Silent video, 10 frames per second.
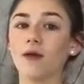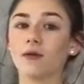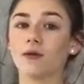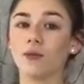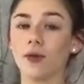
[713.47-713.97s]

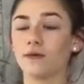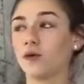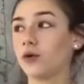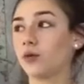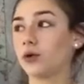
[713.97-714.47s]
So if
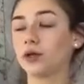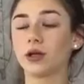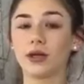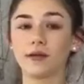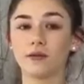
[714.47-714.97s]
you would
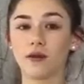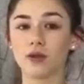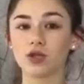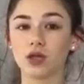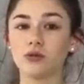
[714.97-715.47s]
like to stay
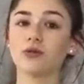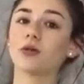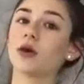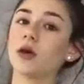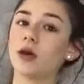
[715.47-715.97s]
tuned
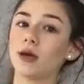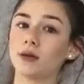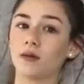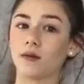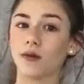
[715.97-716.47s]

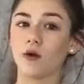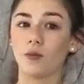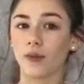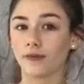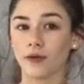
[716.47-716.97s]
to see all
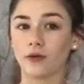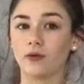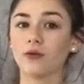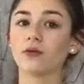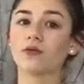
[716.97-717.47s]
my
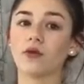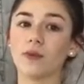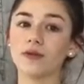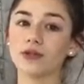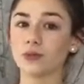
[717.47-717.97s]
videos, just
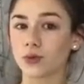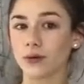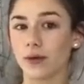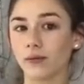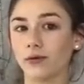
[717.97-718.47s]
make sure you subscribe
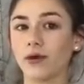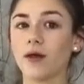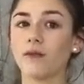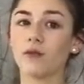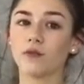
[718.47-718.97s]
down below,
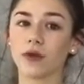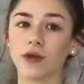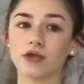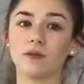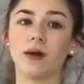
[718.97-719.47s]
hit the
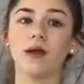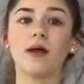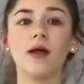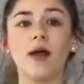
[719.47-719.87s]
notification bell.